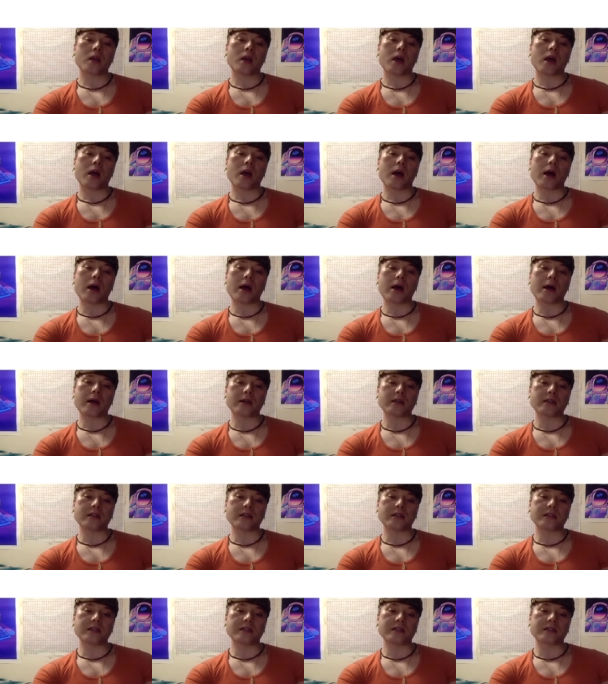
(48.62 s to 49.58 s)
uh,
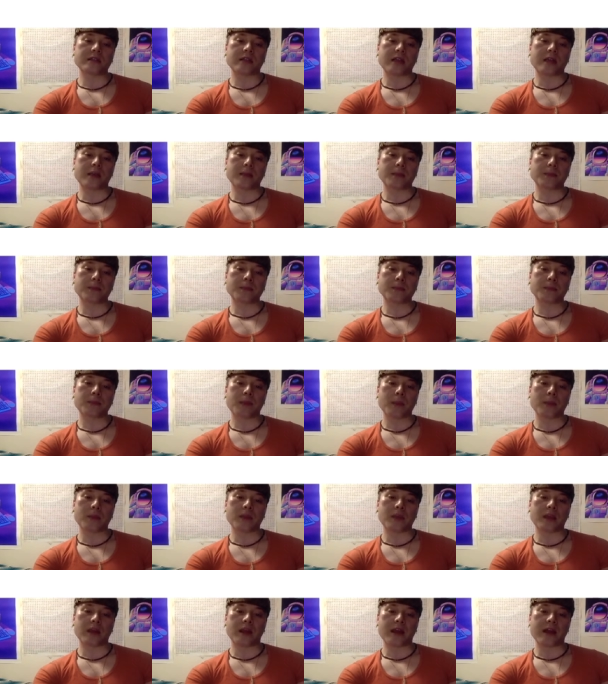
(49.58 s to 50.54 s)
did the same by
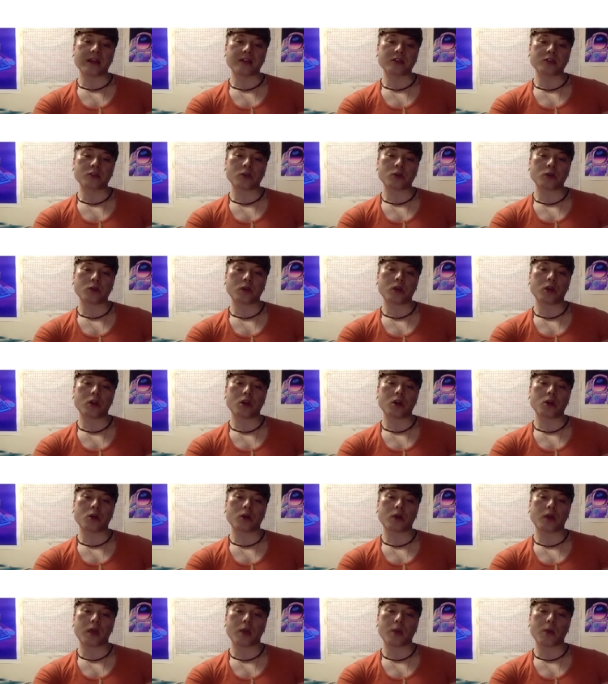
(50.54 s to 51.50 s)
being an asshole here.
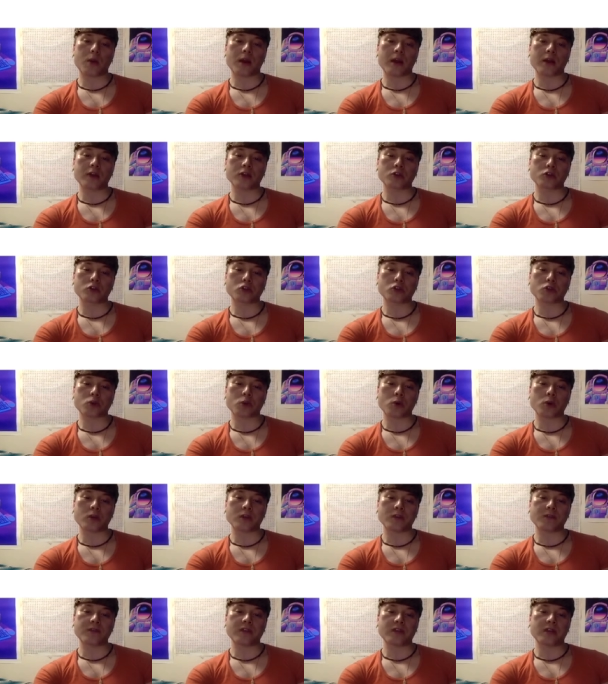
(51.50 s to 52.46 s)
Okay, why not just throw it
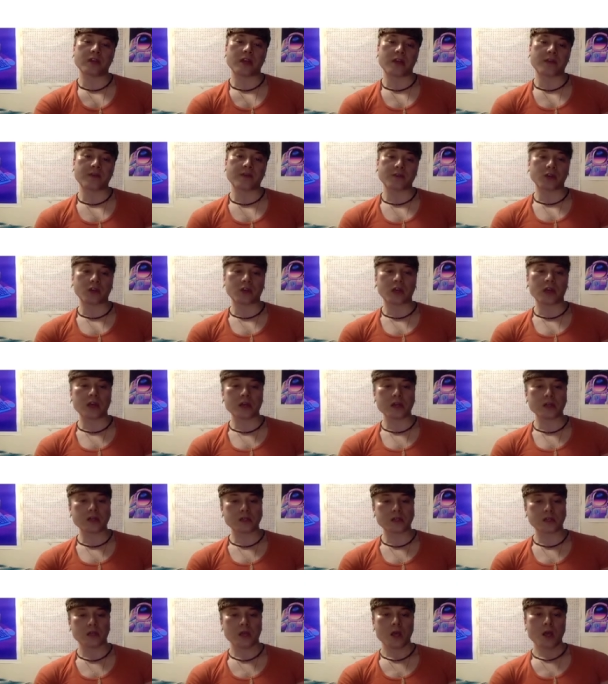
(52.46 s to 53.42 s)
in the vignette for
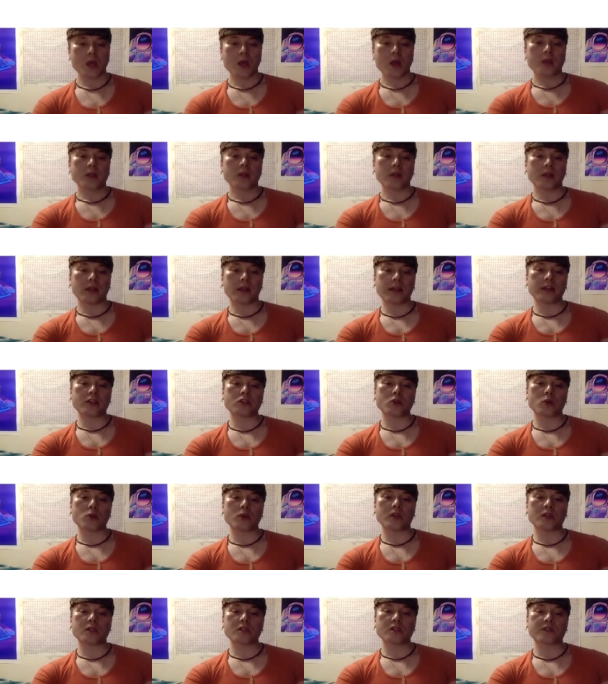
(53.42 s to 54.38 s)
kicks? They like
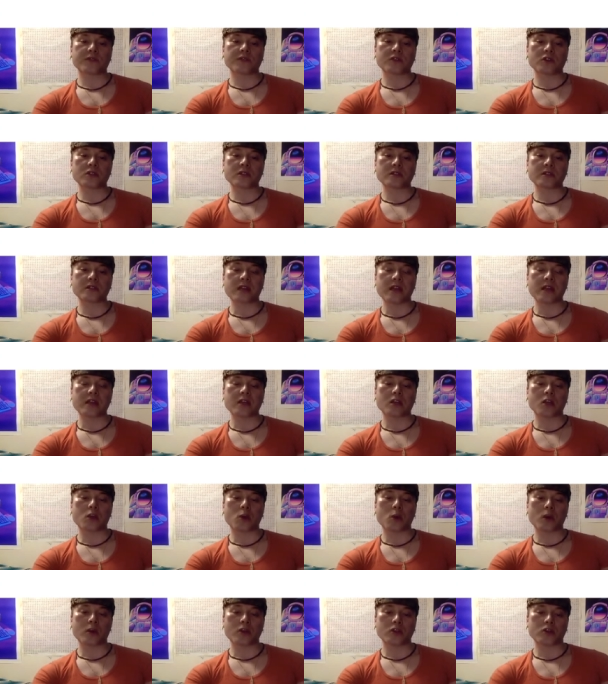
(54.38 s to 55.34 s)
doing this for psych
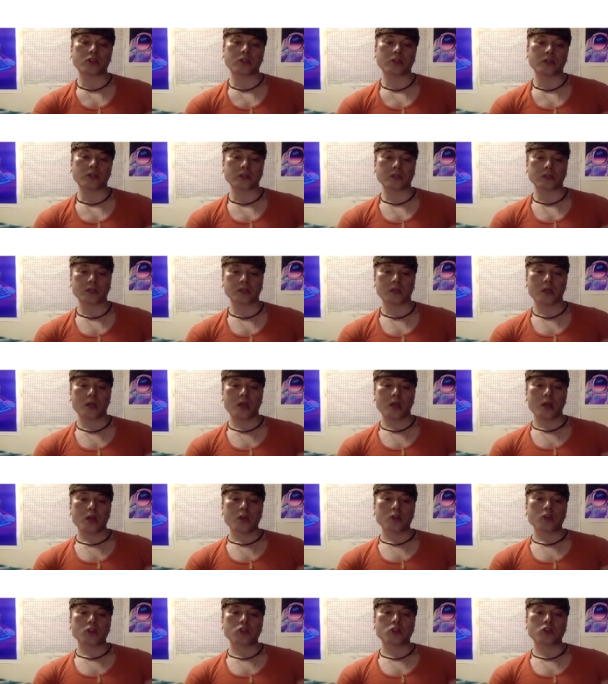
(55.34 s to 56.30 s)
questions.
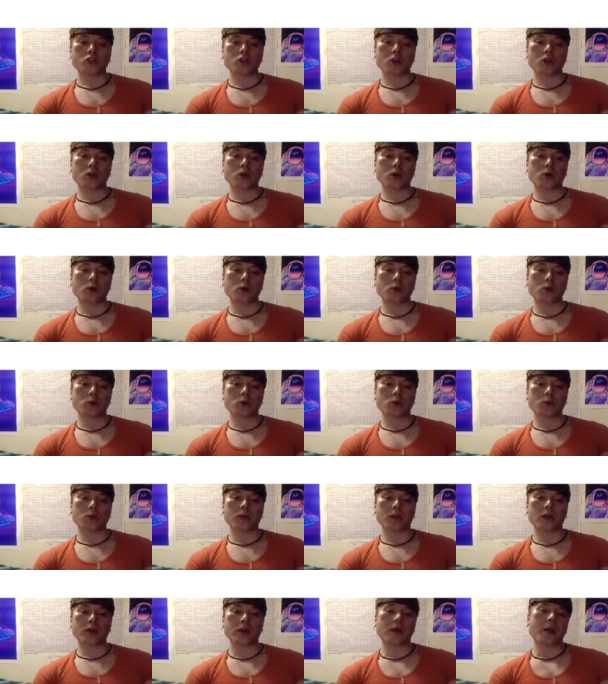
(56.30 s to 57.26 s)
So
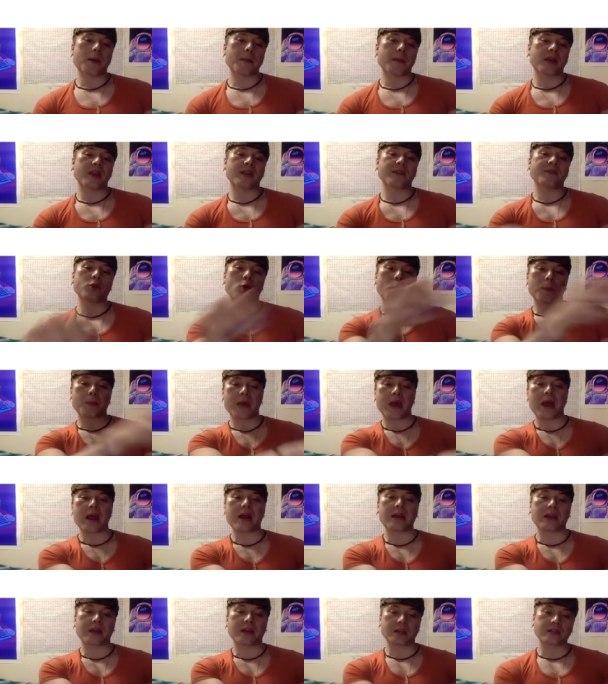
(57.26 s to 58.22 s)
they might give you a
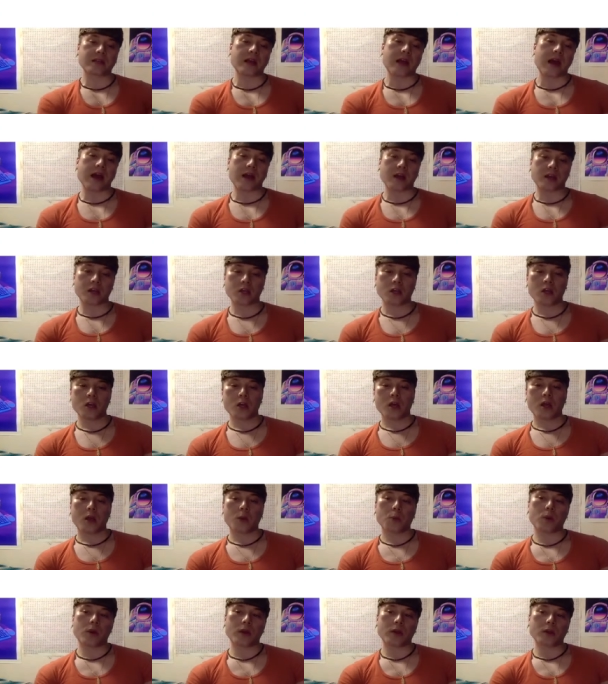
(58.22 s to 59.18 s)
panic attack
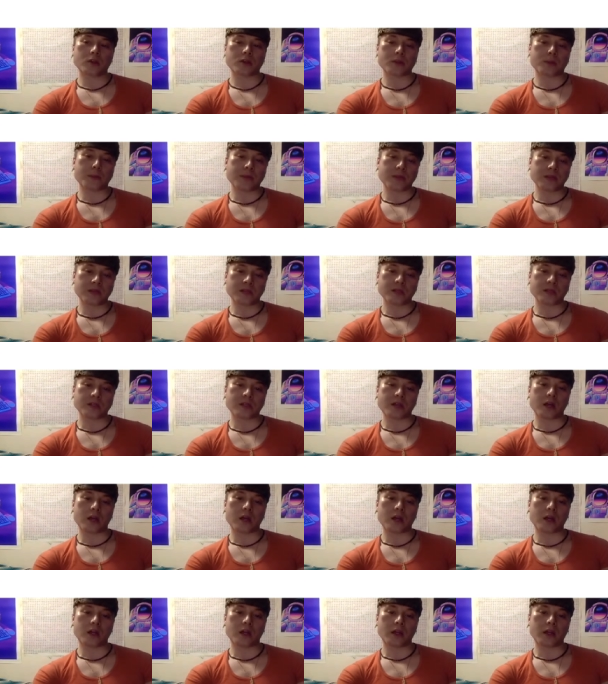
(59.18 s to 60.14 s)
where there's a
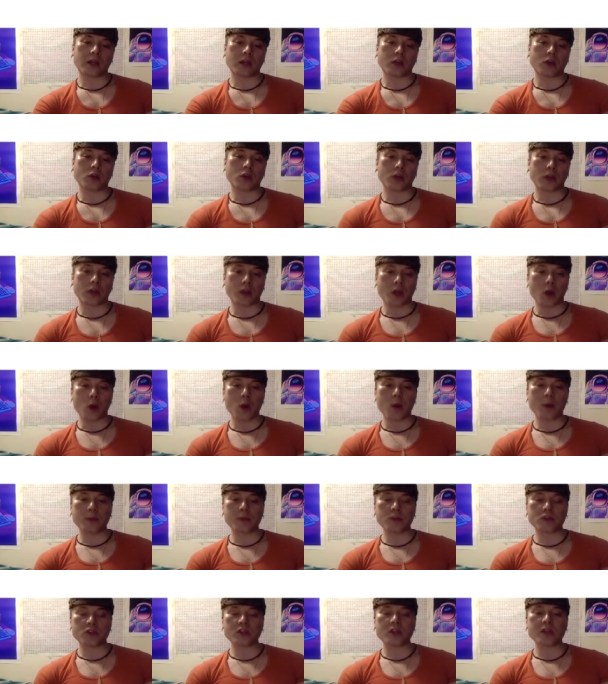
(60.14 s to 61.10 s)
systolic click and you're like,
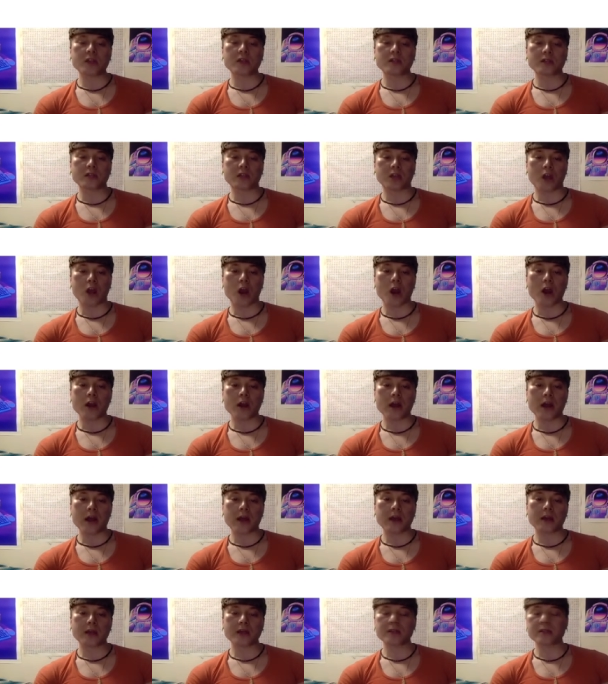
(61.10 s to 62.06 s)
mm-hmm. OMG, is it
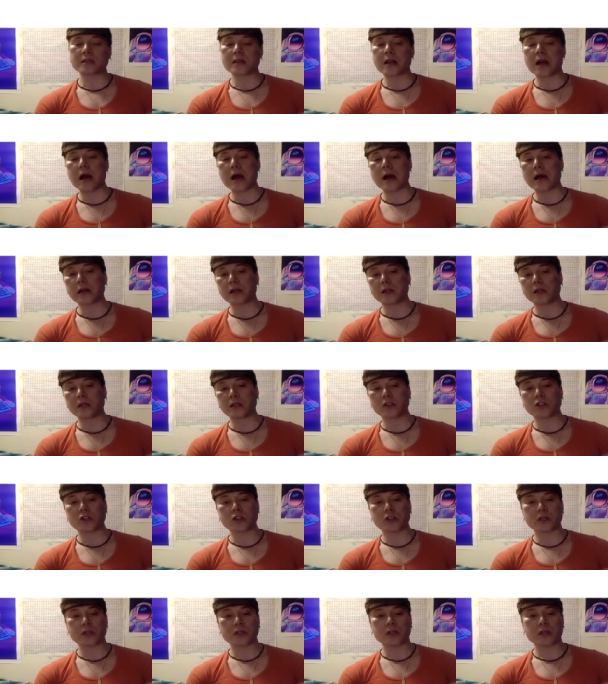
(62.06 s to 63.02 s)
cardiac? It's not. It's
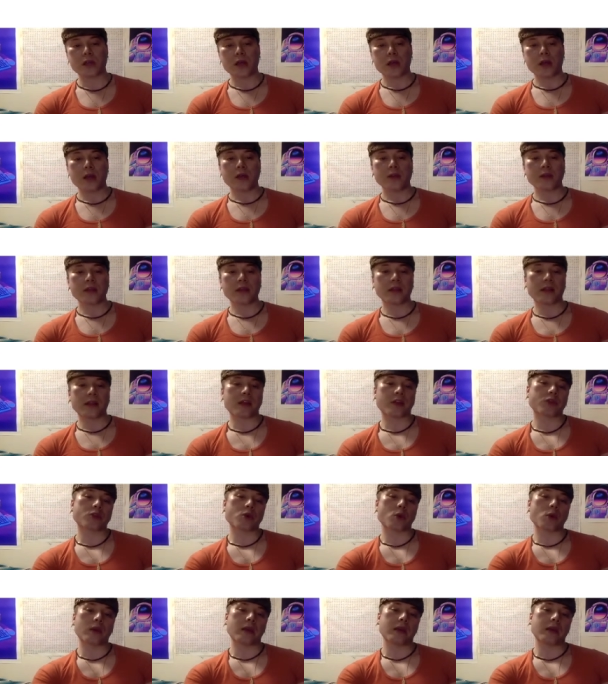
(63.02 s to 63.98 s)
just they like throwing